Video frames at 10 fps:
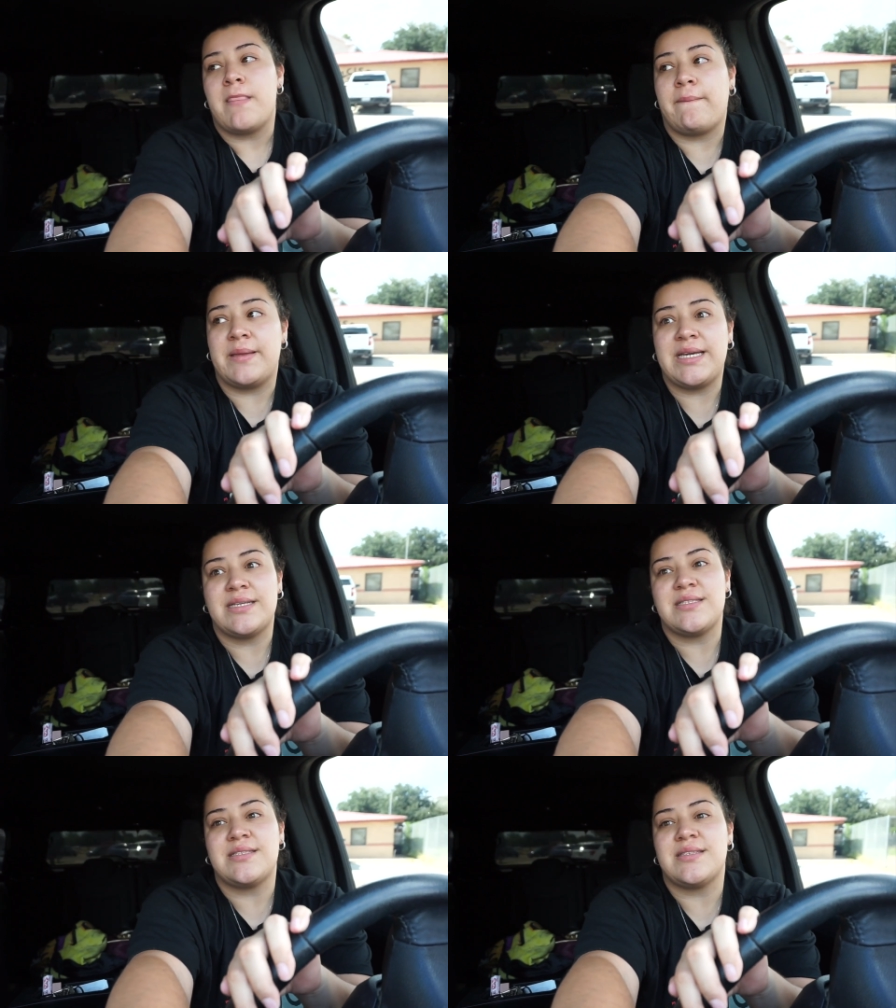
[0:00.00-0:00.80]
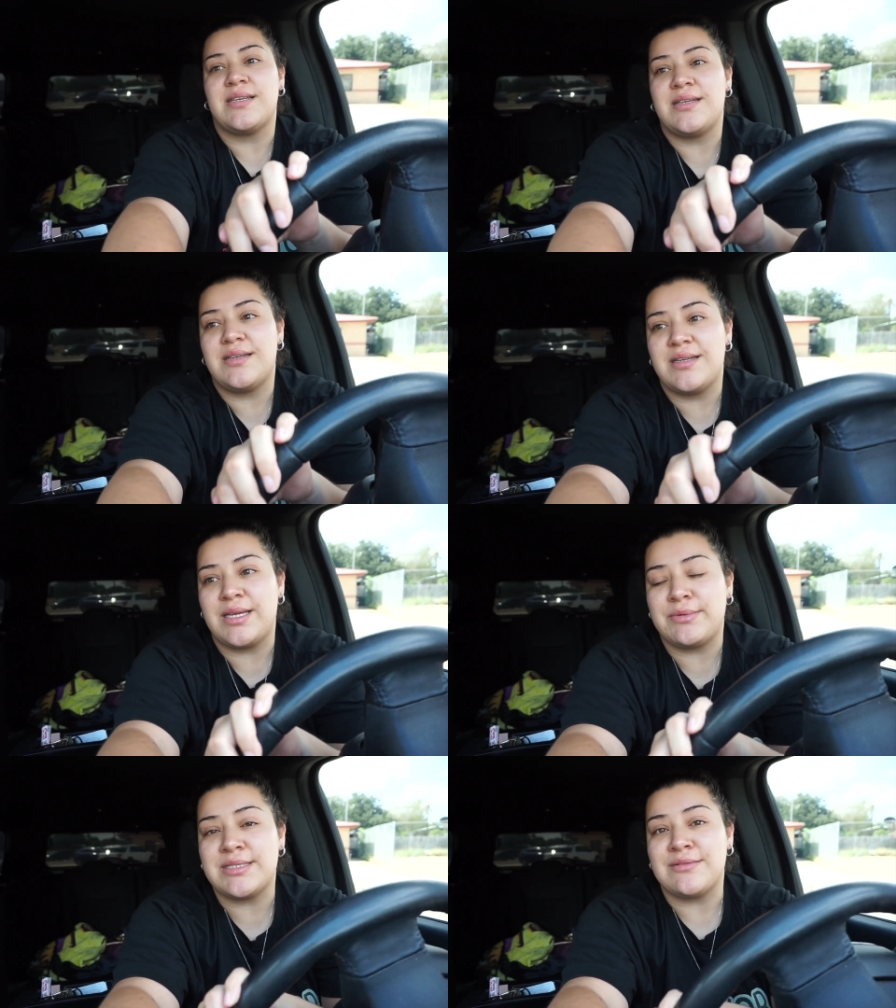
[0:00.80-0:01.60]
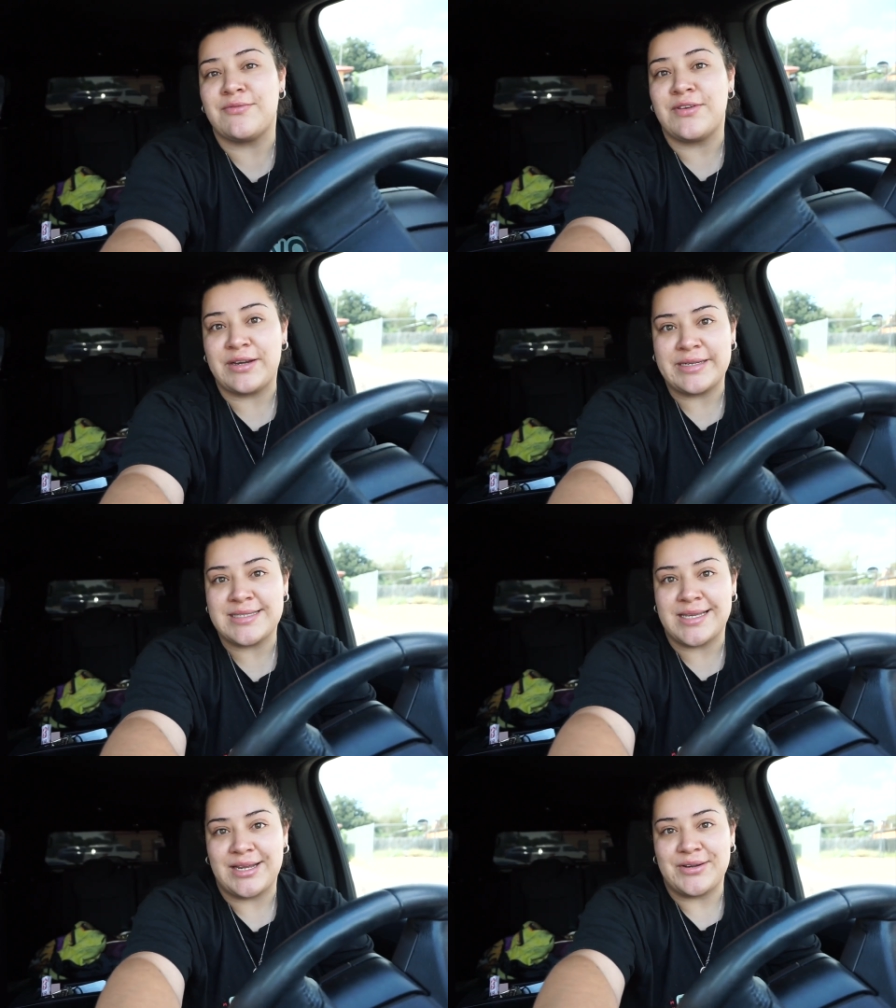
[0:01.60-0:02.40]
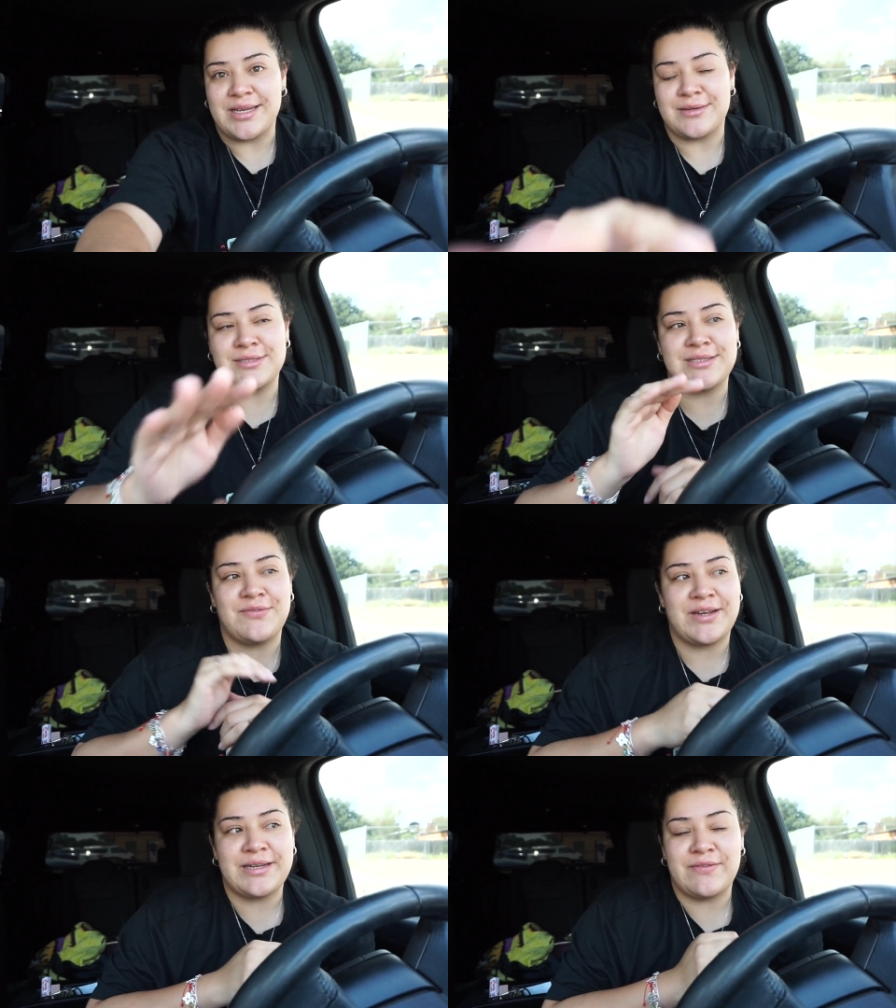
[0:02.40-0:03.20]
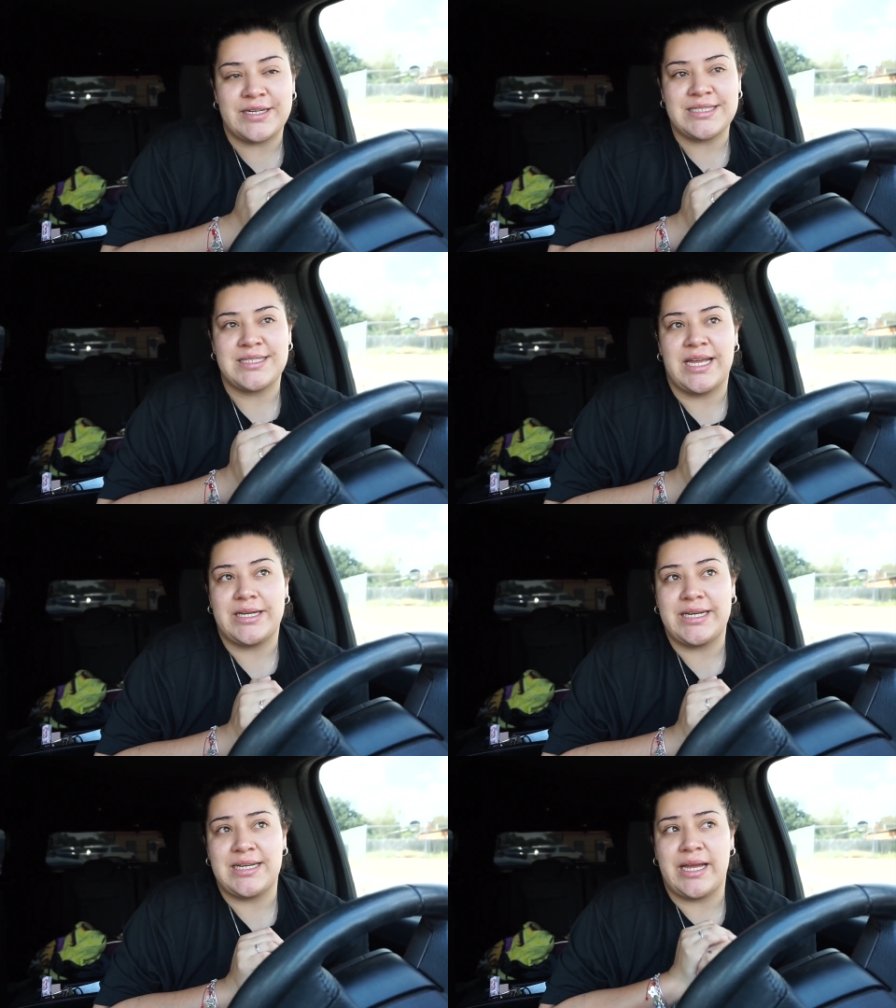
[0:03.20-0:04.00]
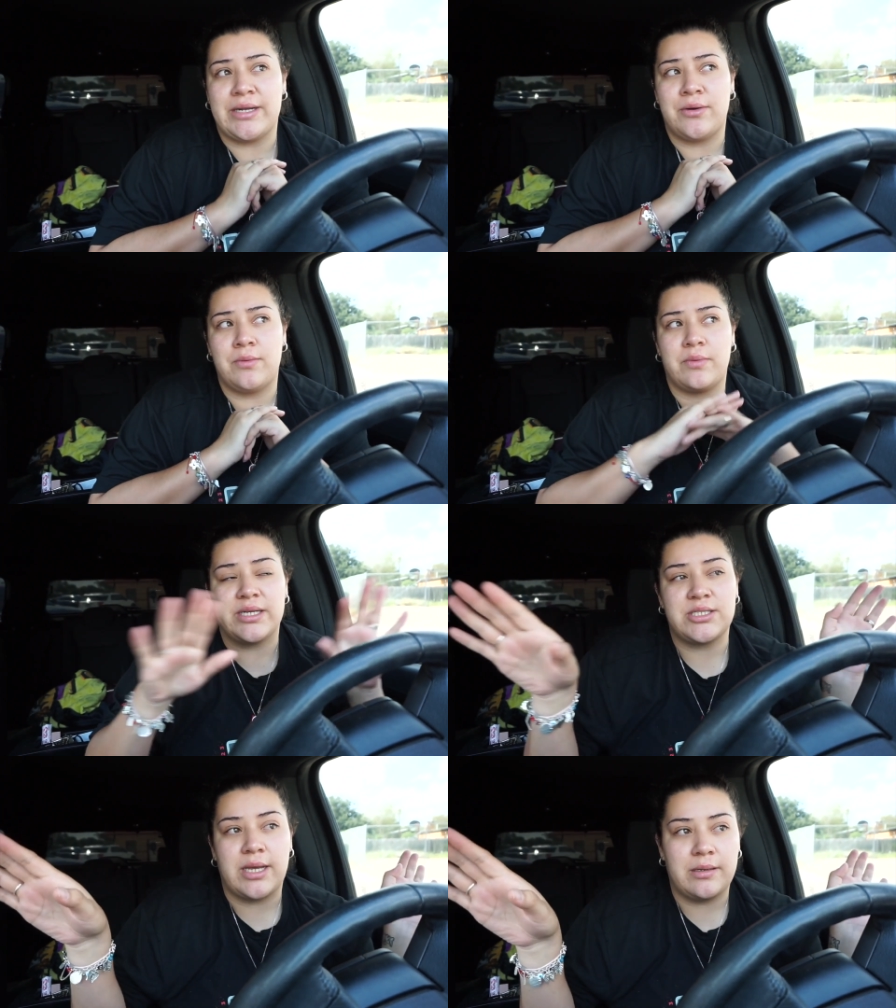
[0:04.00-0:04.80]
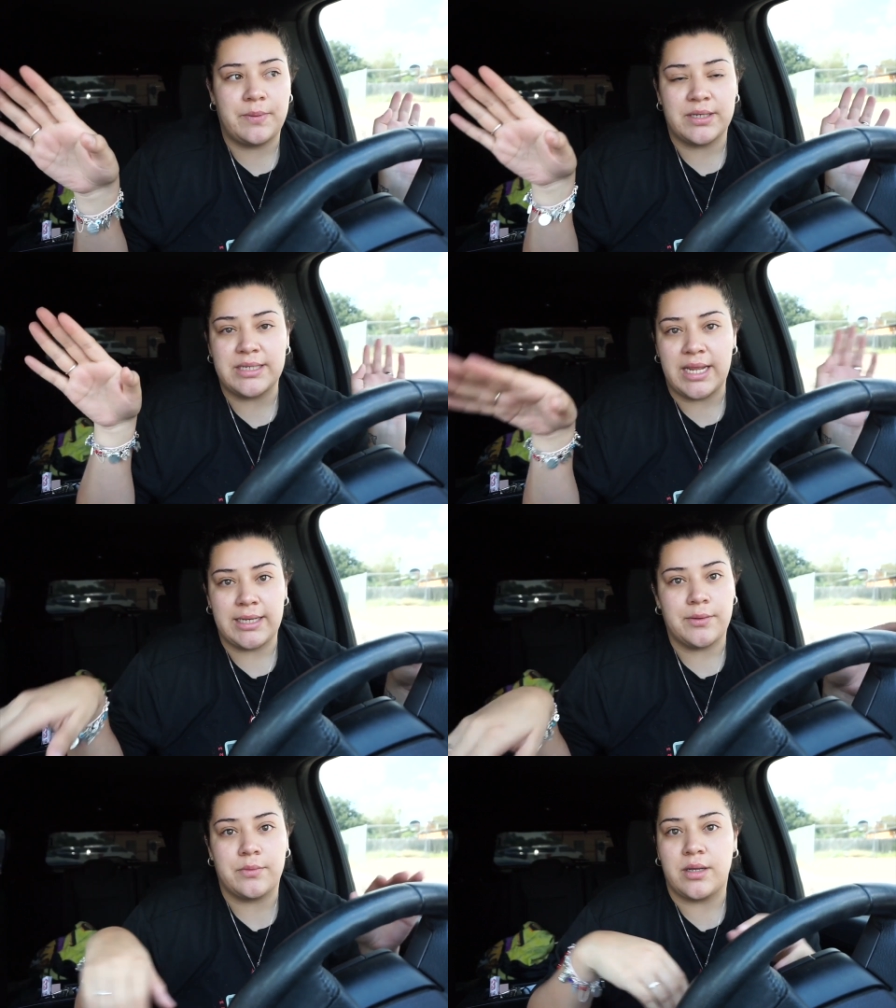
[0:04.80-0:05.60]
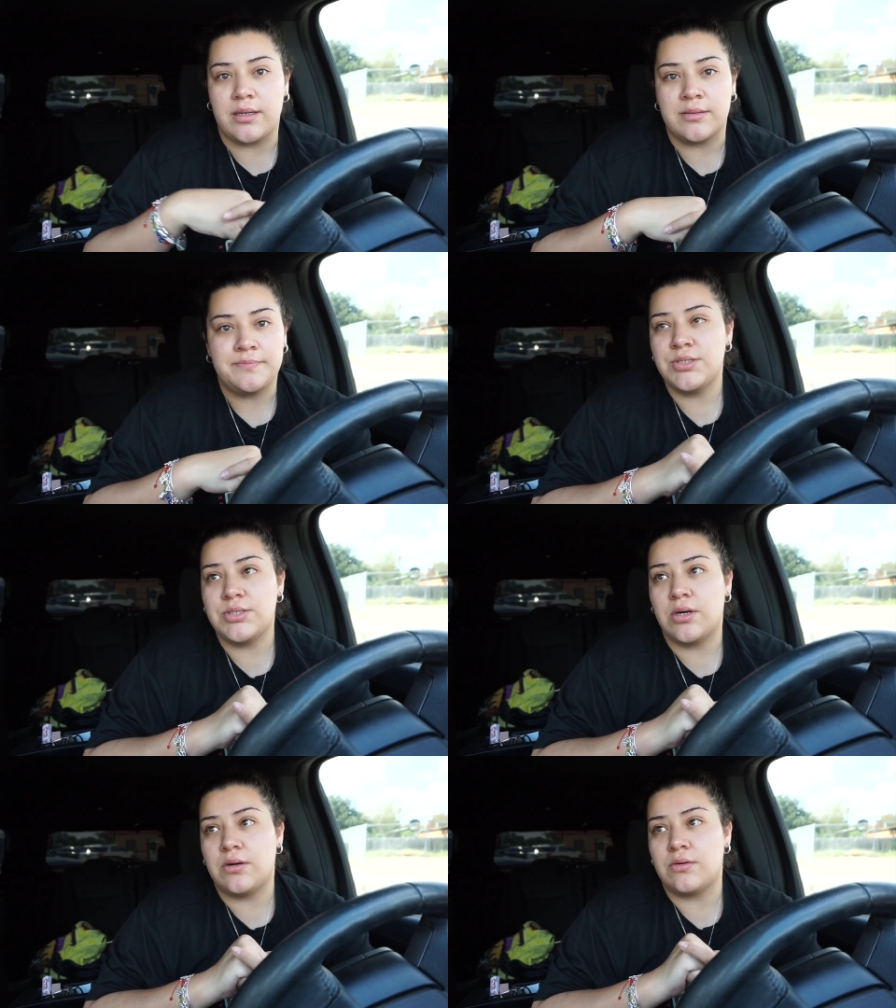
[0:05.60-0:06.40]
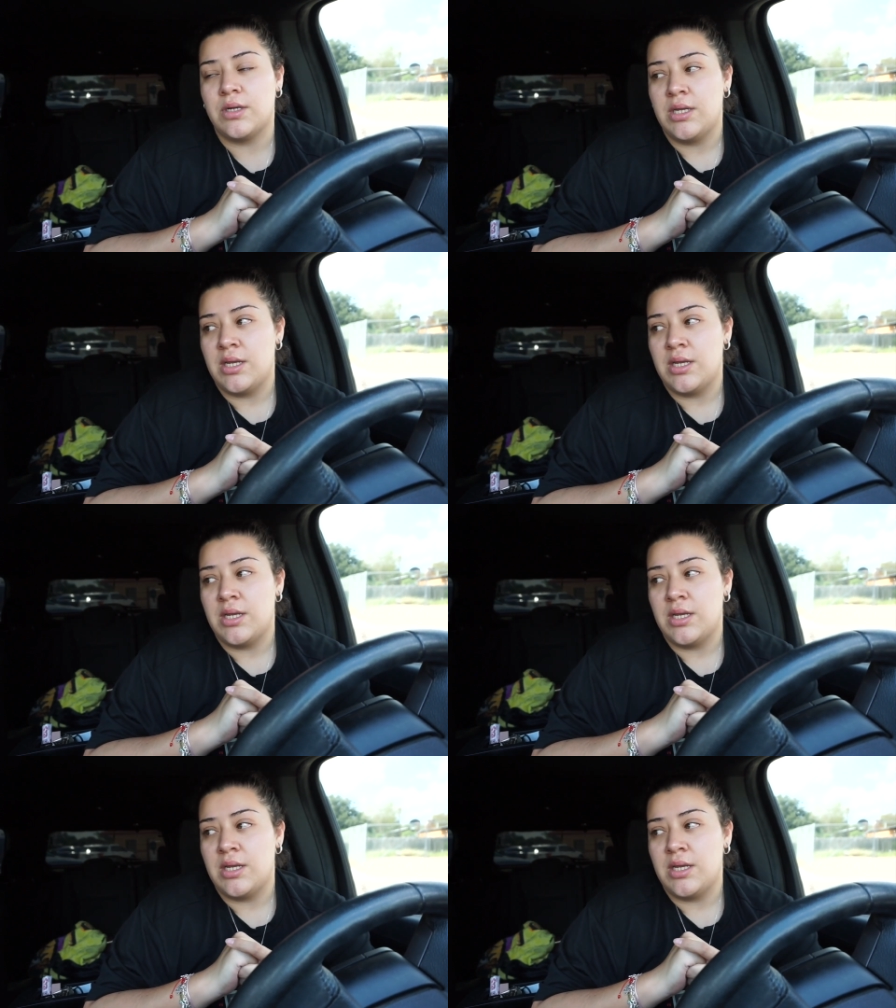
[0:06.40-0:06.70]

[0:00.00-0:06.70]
because it was very scary. It was very, very scary, and I don't wish that upon anyone. So